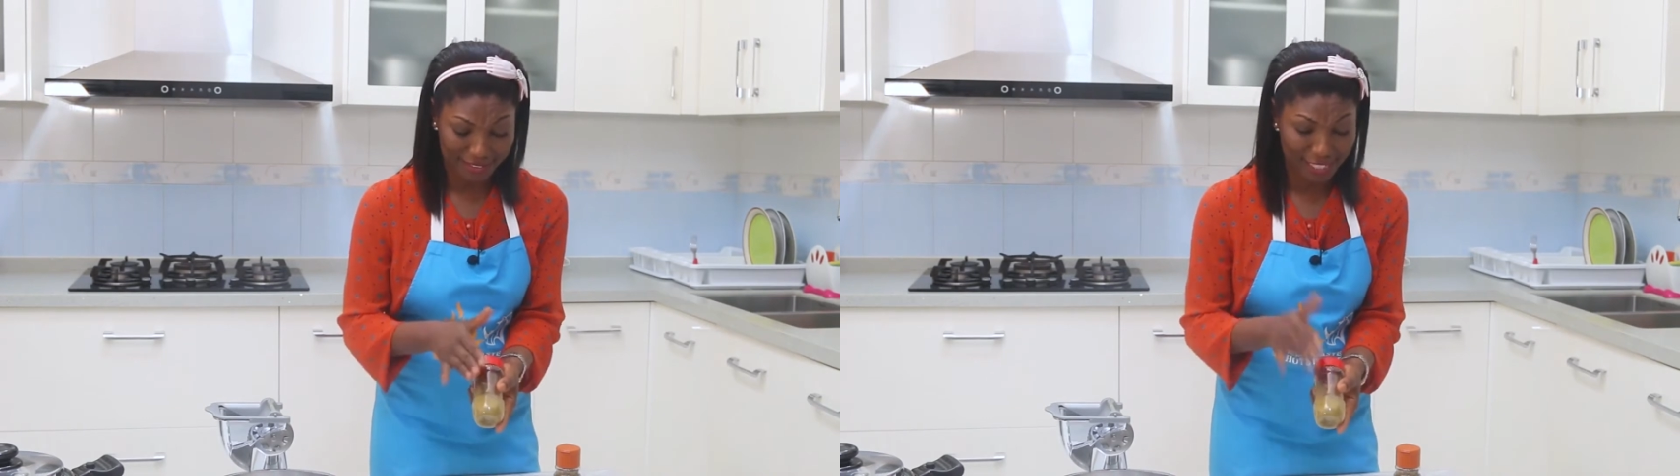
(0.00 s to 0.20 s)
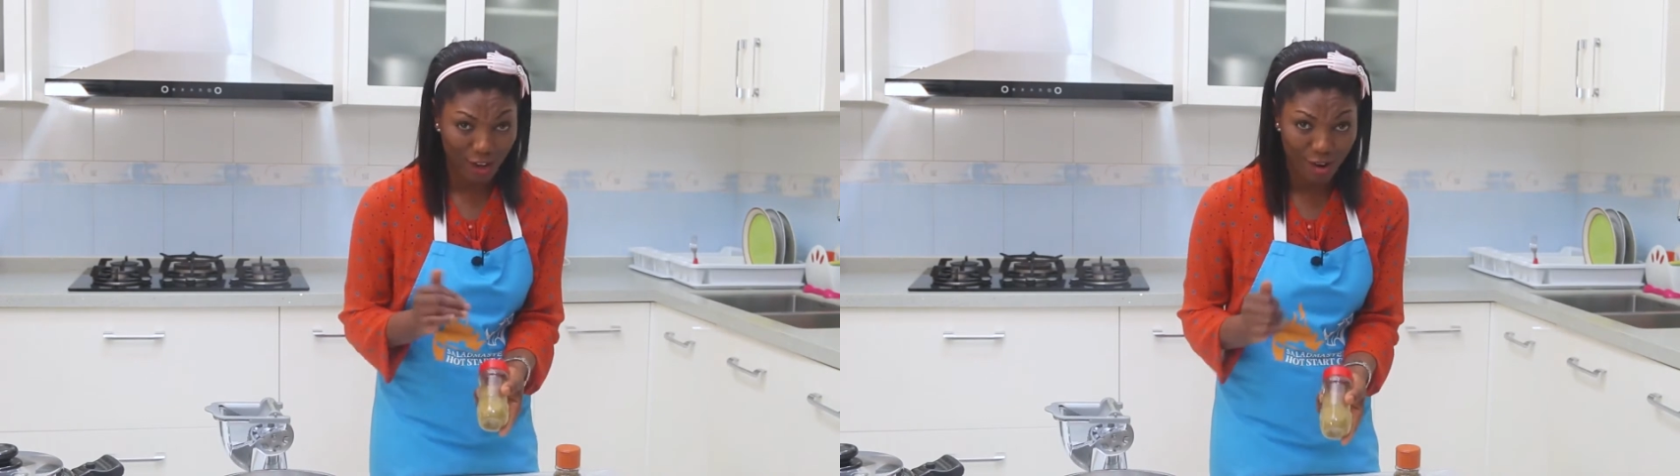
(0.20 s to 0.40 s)

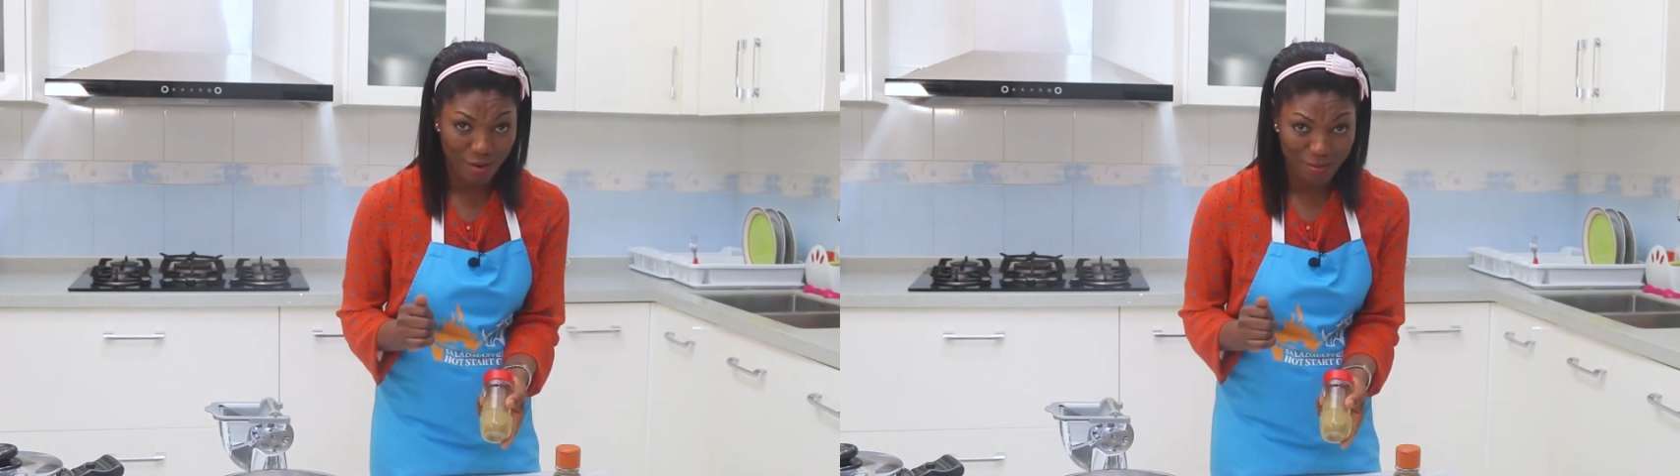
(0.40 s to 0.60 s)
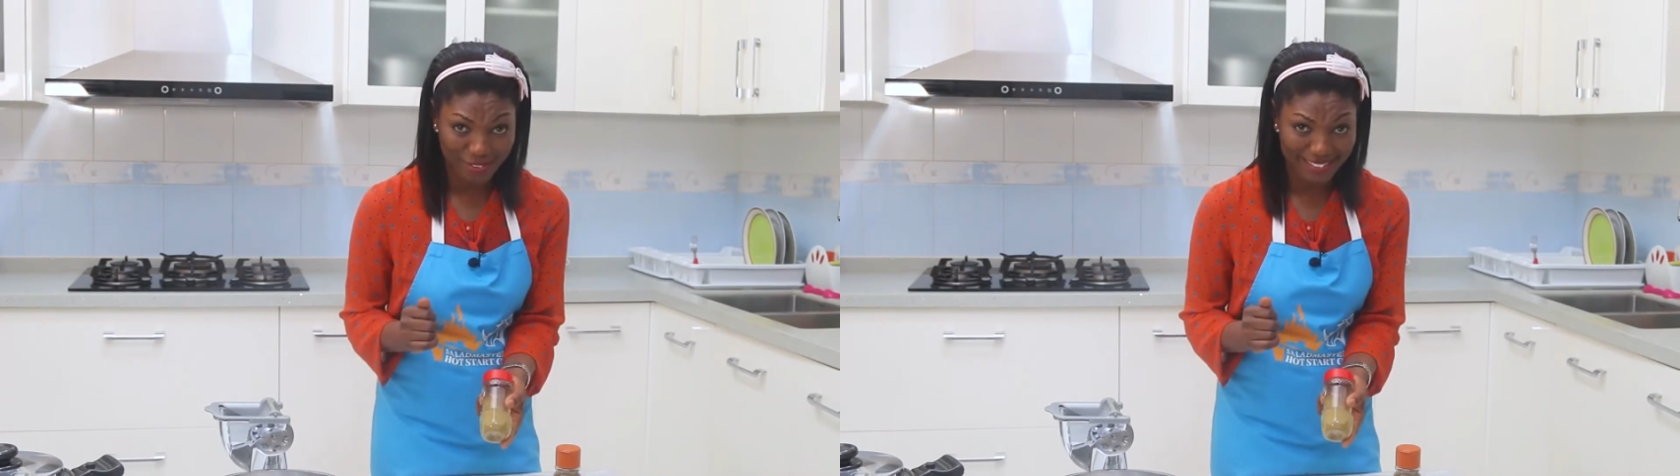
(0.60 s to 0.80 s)
they're all
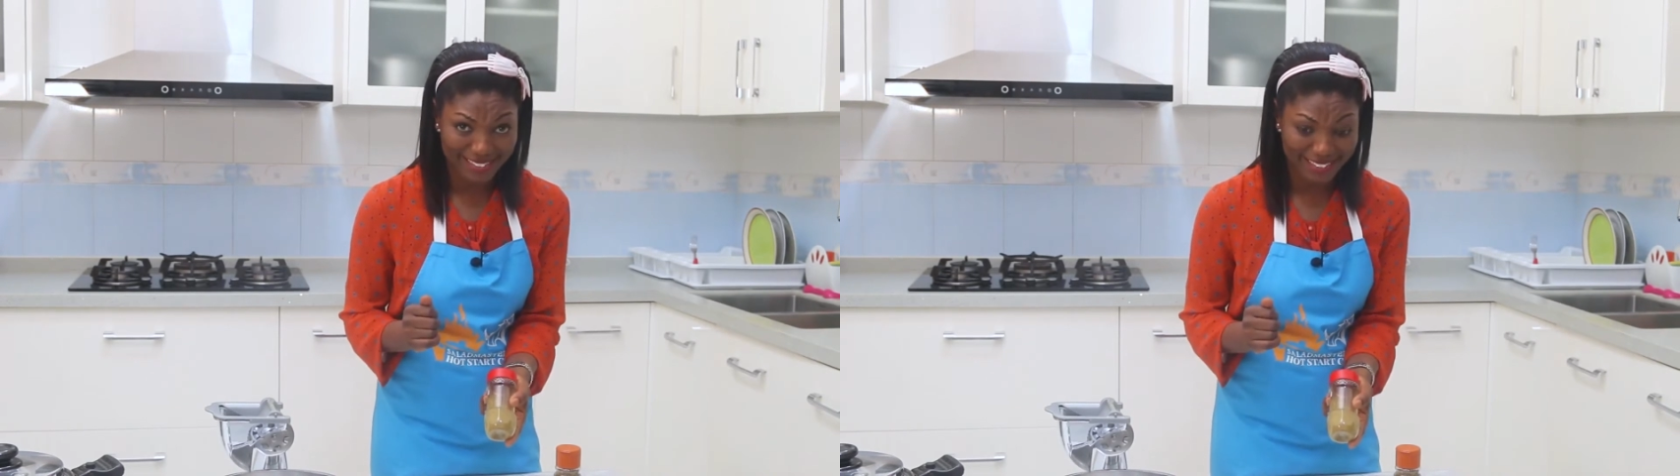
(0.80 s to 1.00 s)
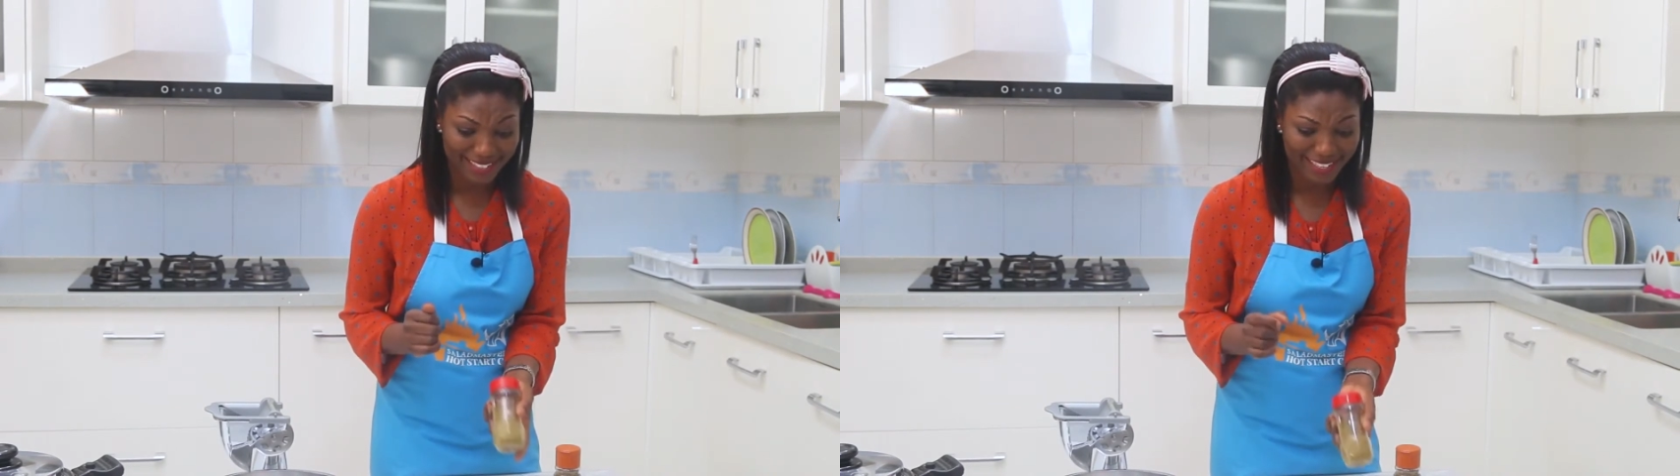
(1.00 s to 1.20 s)

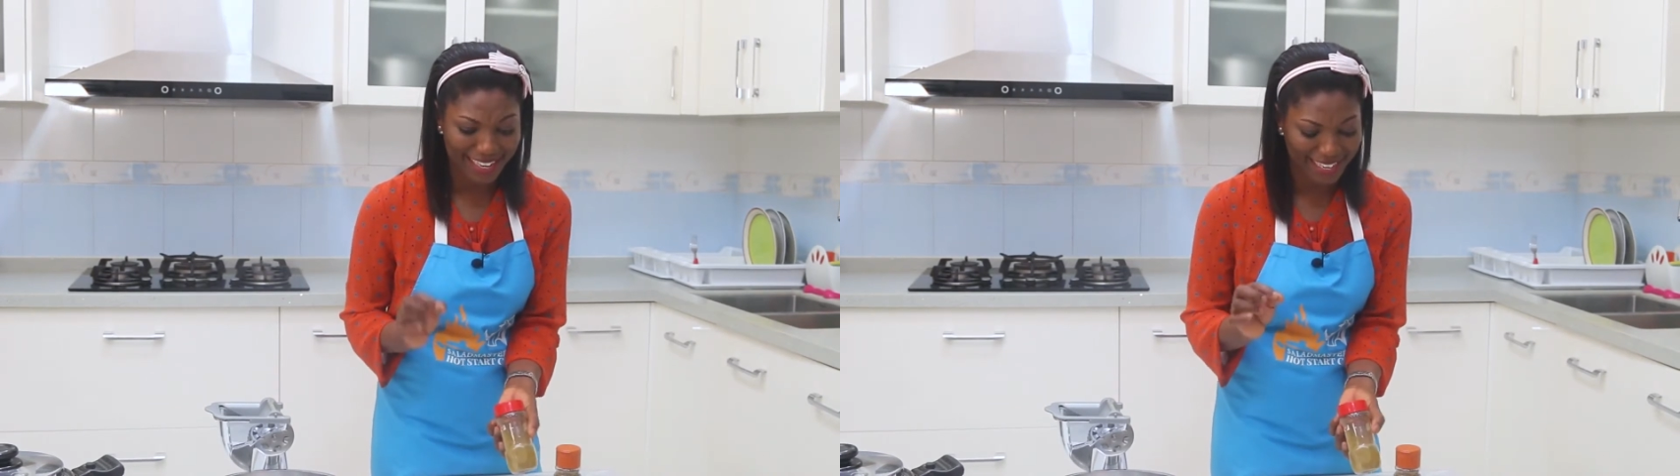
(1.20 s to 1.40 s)
representing here.